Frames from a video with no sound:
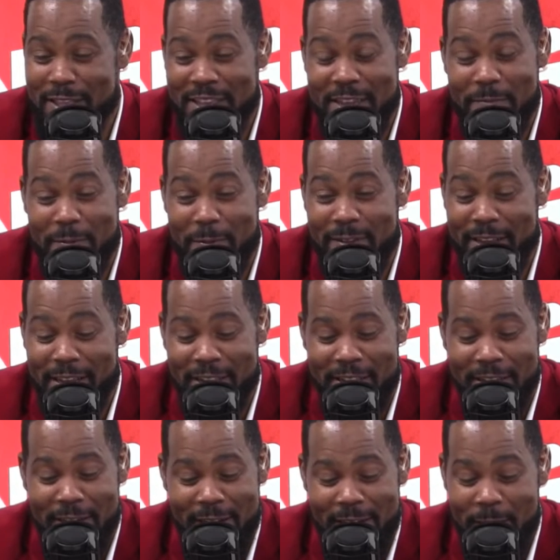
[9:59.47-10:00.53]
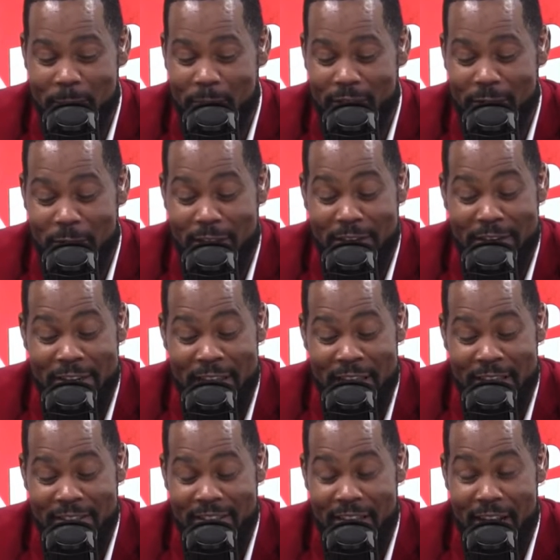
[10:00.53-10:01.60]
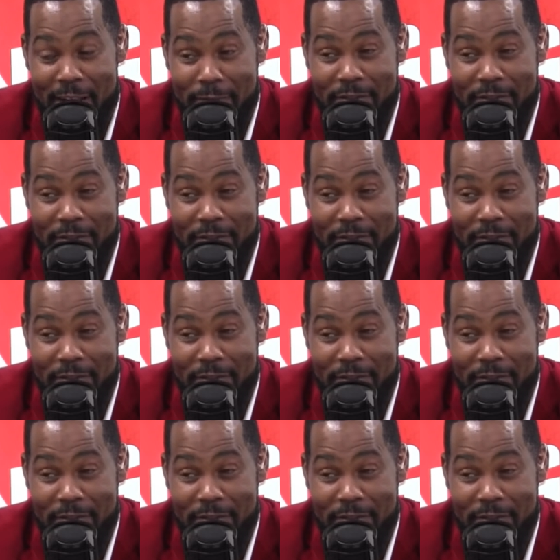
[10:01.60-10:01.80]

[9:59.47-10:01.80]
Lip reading: Keith, I'm telling you, the days that I've